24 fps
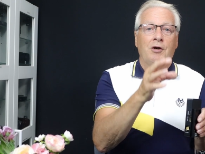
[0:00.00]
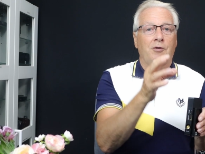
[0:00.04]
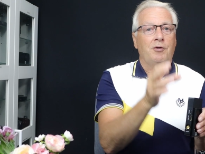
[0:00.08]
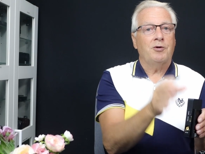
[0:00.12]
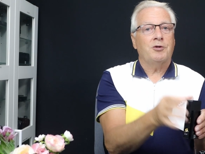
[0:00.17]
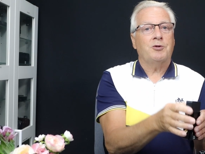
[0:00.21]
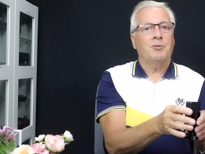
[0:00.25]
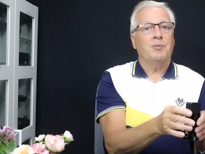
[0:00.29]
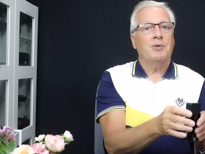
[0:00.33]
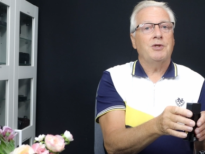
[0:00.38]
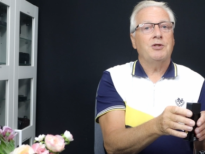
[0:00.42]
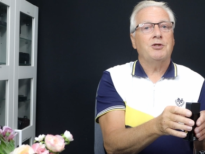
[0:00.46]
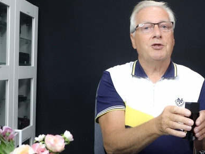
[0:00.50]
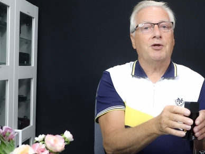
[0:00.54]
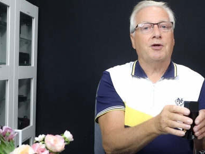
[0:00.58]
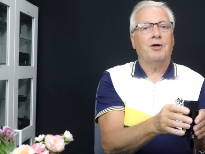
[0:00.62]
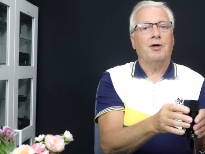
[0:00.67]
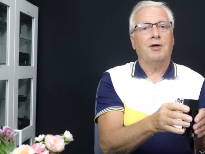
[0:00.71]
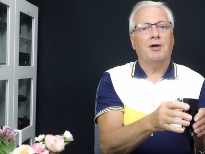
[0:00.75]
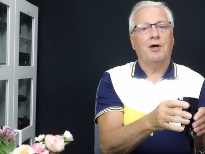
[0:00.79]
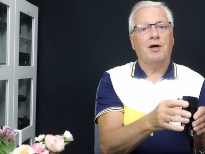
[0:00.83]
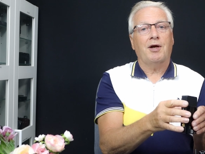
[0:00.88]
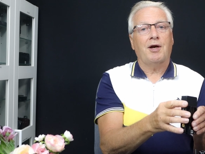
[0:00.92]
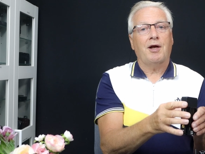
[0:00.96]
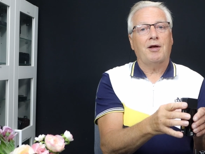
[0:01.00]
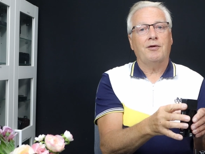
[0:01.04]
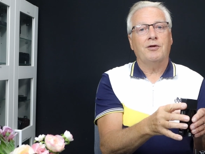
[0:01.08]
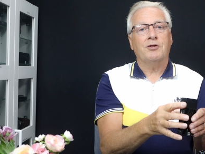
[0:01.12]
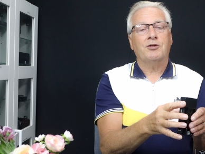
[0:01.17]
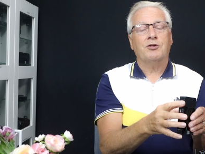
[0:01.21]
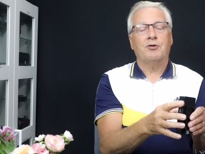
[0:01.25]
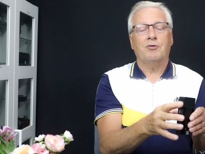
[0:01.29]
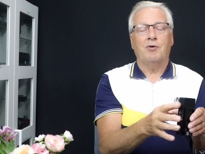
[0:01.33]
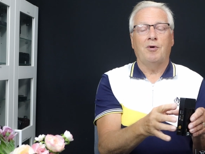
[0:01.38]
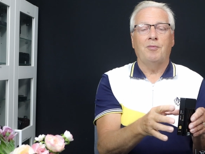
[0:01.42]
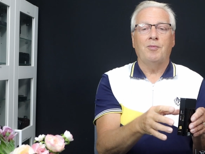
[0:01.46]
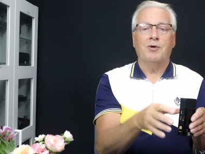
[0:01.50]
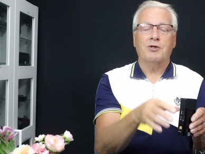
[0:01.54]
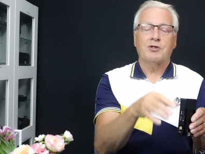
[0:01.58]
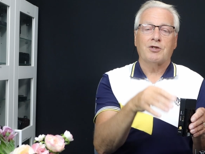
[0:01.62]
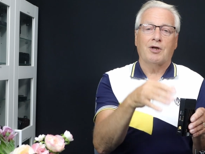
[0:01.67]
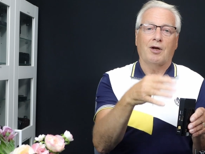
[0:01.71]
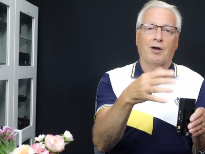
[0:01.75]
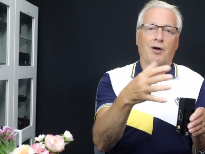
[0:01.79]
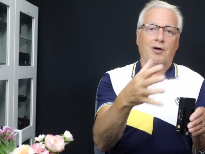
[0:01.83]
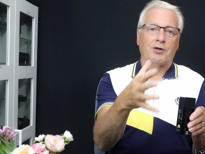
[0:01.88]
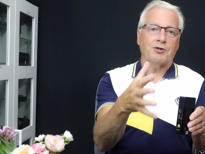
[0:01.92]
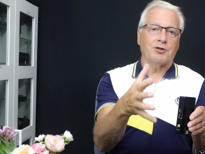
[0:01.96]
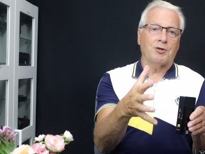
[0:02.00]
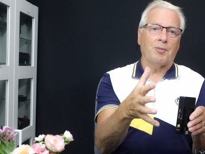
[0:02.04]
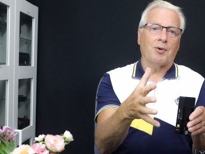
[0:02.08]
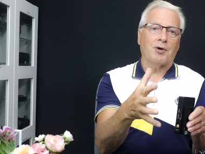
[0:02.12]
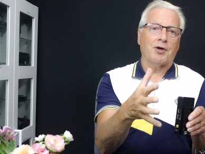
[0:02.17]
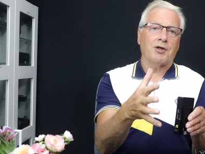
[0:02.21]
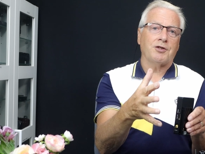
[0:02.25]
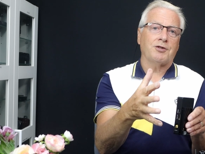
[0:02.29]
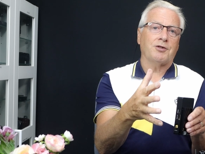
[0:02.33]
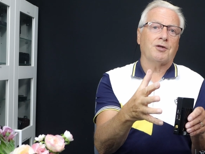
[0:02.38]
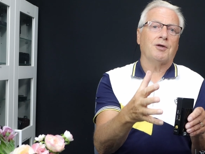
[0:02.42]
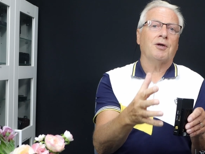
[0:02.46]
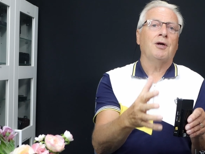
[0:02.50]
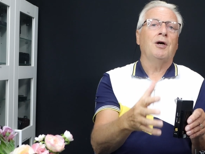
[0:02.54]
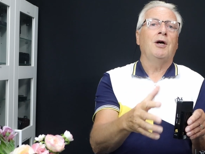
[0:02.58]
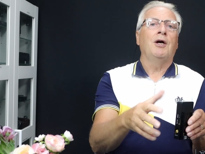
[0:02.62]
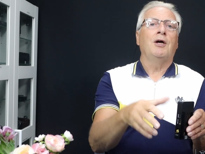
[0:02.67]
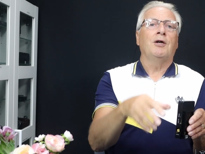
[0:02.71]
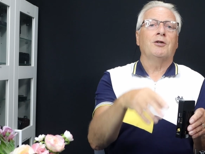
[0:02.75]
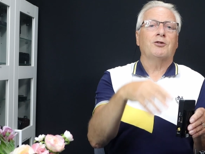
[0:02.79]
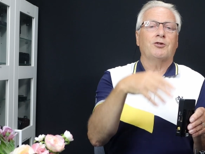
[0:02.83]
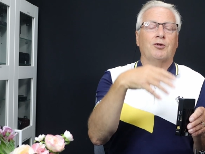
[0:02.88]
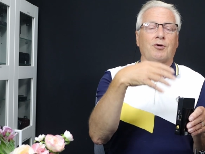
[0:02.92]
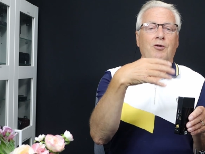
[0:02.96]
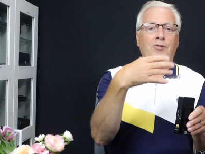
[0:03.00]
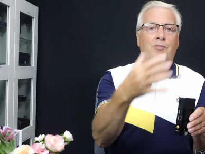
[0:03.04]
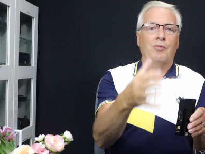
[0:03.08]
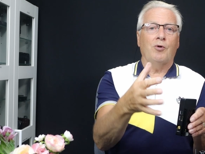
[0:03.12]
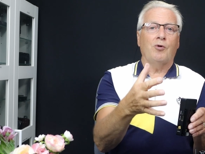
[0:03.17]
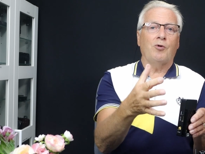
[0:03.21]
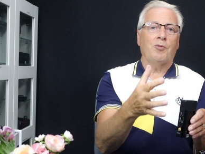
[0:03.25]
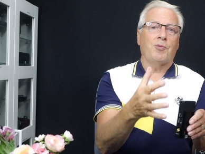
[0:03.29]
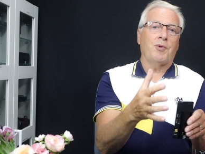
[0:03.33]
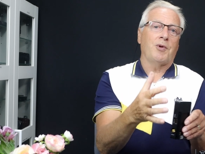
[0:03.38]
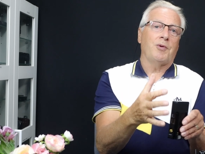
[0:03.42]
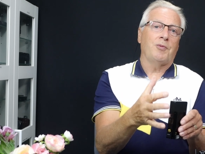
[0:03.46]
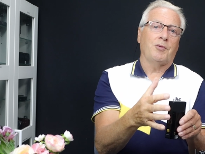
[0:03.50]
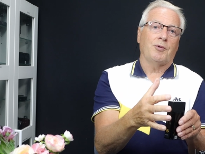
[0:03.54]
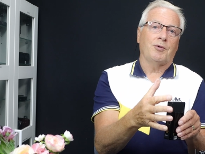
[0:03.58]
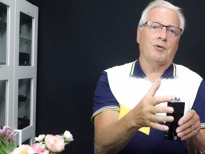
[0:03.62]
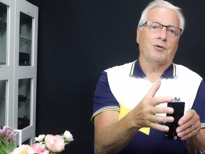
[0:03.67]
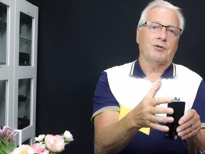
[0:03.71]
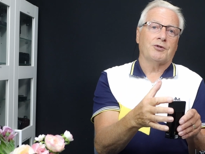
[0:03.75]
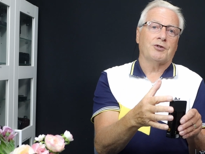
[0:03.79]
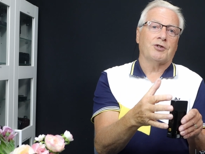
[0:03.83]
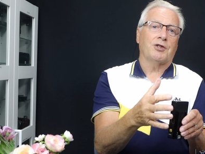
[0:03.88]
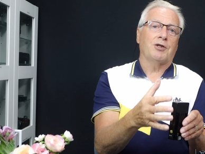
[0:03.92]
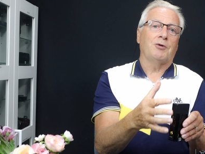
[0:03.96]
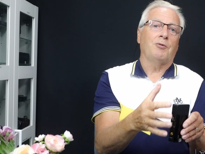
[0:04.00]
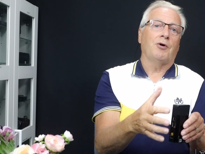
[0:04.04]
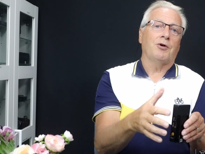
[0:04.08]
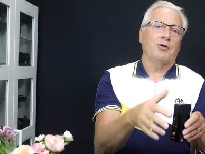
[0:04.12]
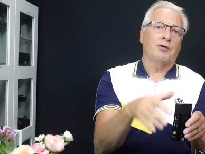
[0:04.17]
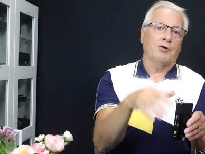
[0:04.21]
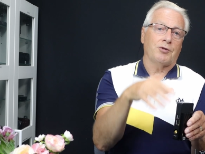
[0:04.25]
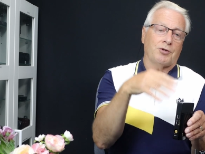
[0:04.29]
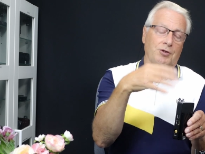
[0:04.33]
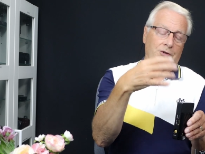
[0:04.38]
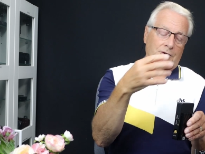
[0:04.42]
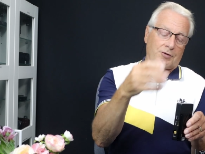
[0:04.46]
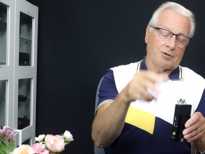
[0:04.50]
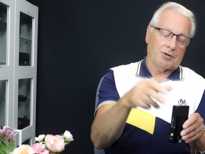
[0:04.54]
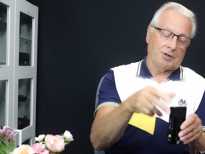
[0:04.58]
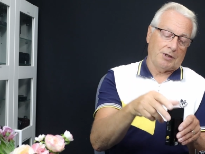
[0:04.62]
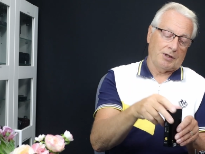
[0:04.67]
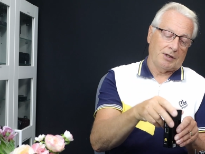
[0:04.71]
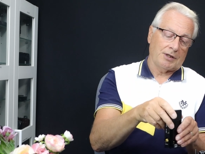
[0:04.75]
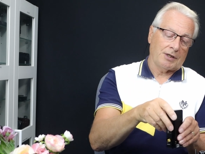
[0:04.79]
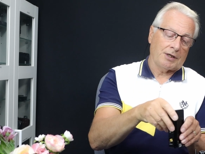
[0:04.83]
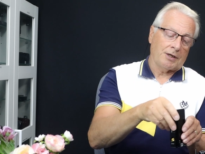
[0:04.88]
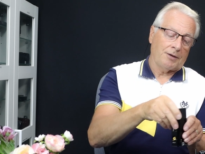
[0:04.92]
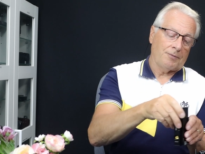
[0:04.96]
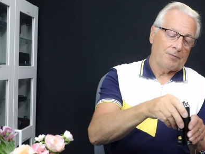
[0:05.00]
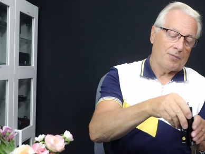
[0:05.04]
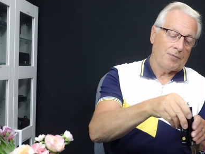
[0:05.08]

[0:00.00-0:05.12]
which means you can connect this to a much larger monitor so more people can see what you're shooting.